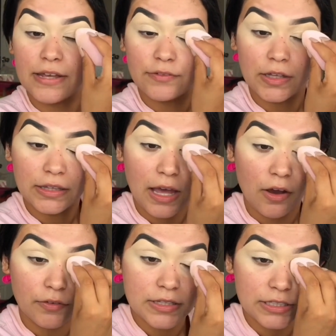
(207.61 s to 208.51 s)
I feel like the
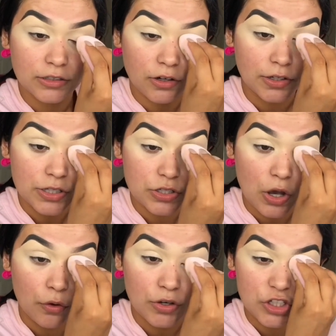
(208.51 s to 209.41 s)
e.l.f. concealer on its
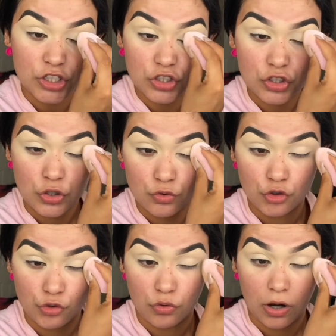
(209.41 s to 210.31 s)
own is just too
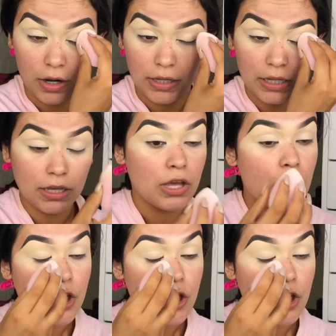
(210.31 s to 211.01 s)
drying,